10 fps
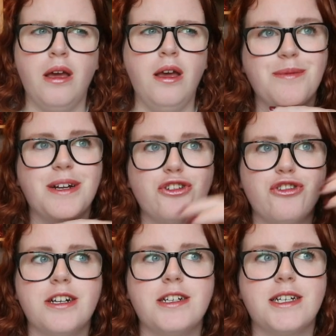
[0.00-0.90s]
I'm
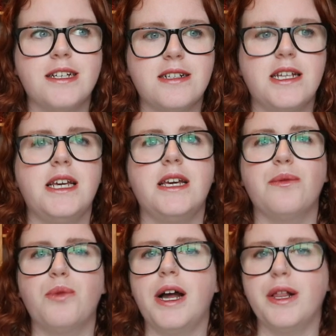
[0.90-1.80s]
interested to see
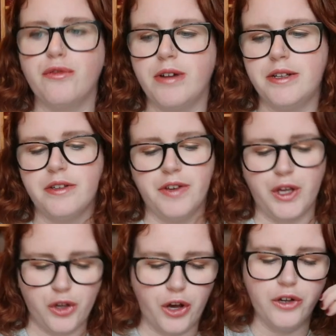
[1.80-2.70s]
where the rest of
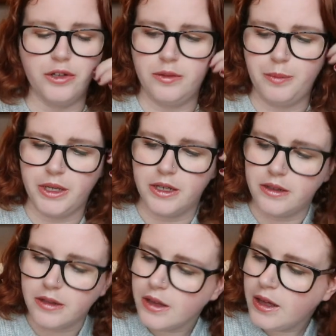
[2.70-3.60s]
it goes,
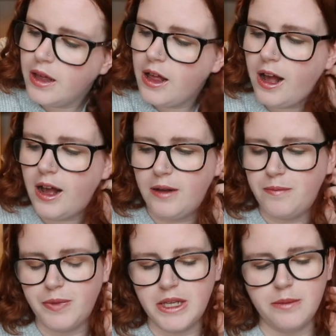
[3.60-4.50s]
because
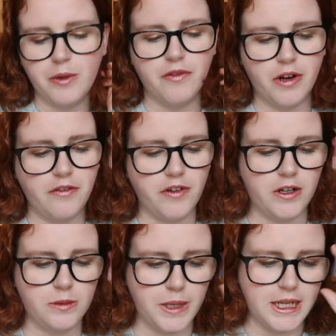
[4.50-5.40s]
it's been very
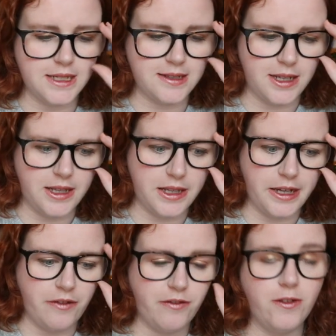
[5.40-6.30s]
fast paced and
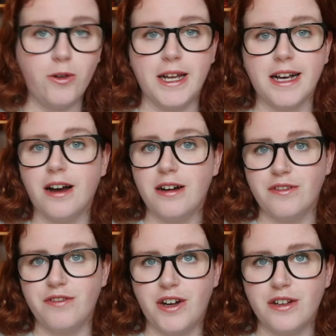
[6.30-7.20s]
they're falling hard
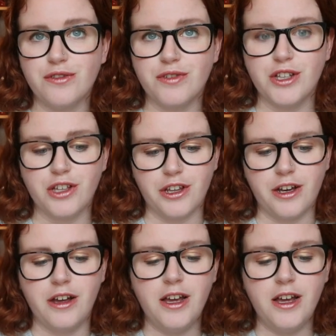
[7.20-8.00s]
and fast to each other,